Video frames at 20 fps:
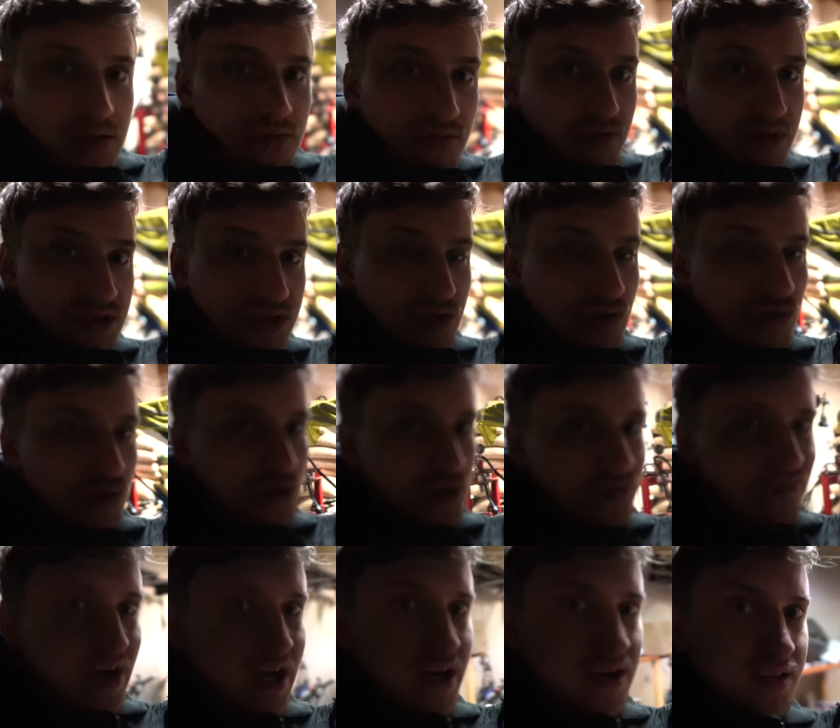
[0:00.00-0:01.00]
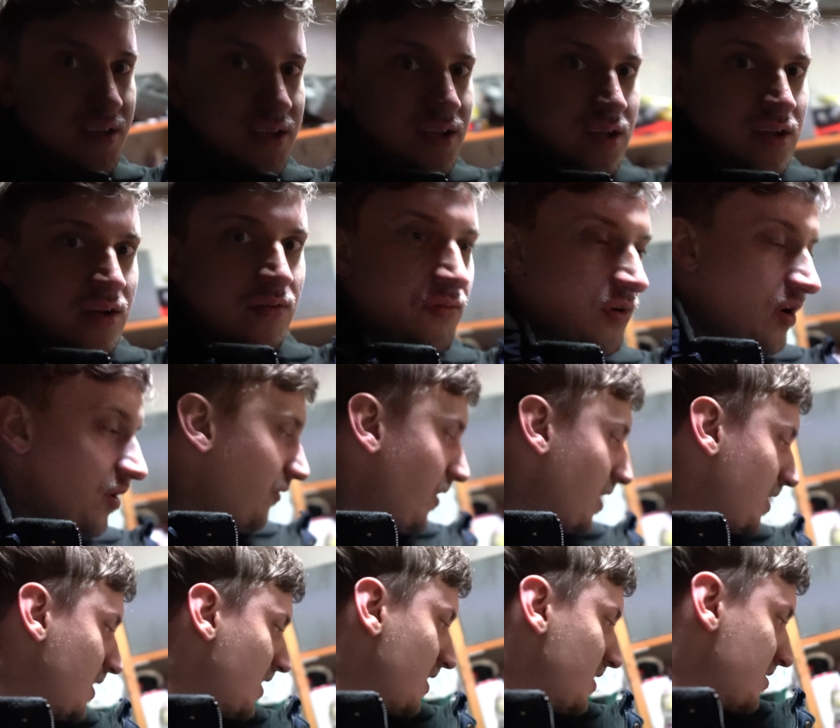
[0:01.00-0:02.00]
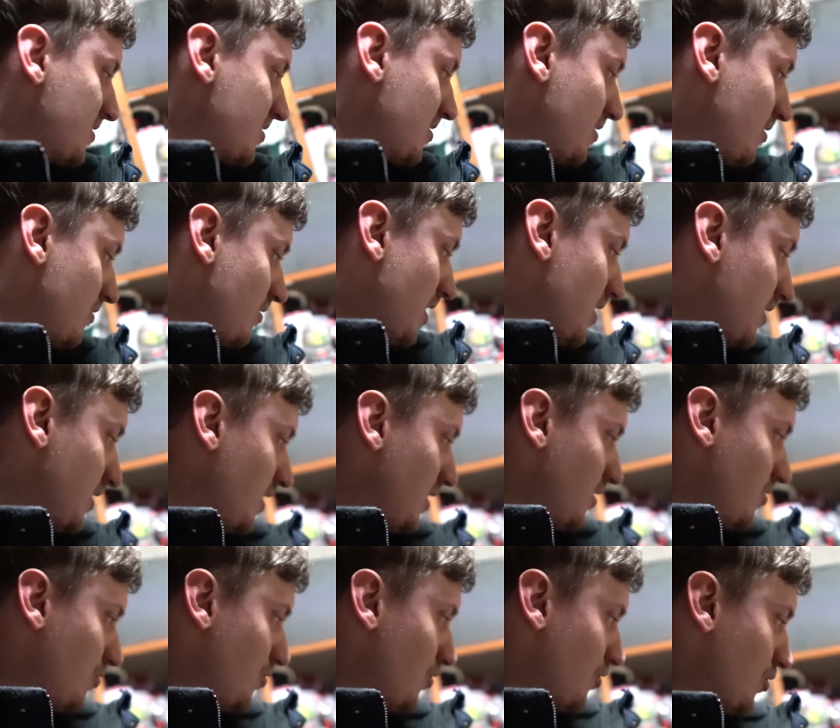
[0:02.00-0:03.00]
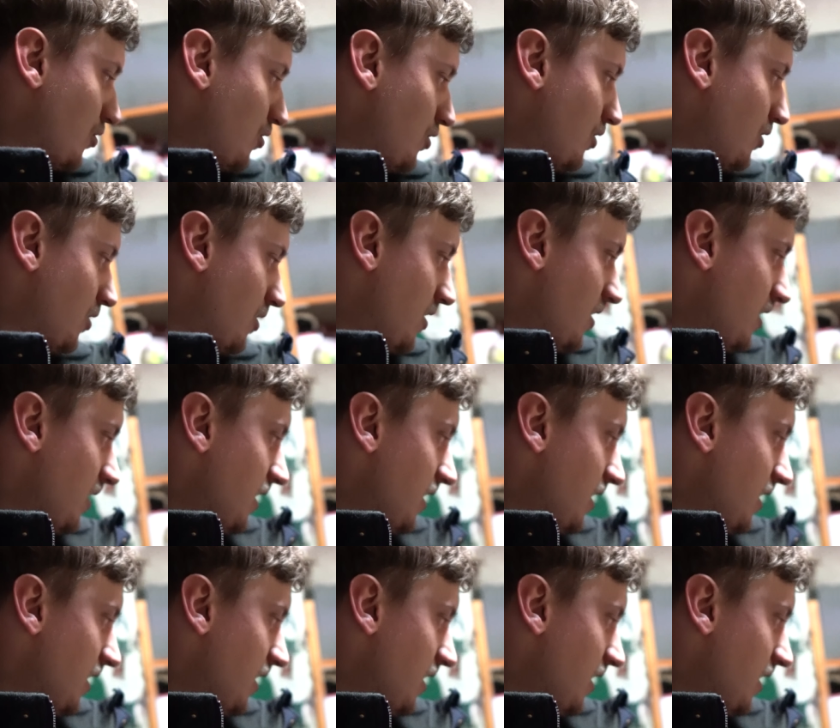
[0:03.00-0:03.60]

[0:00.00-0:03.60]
this Husqvarna for the test, so I need to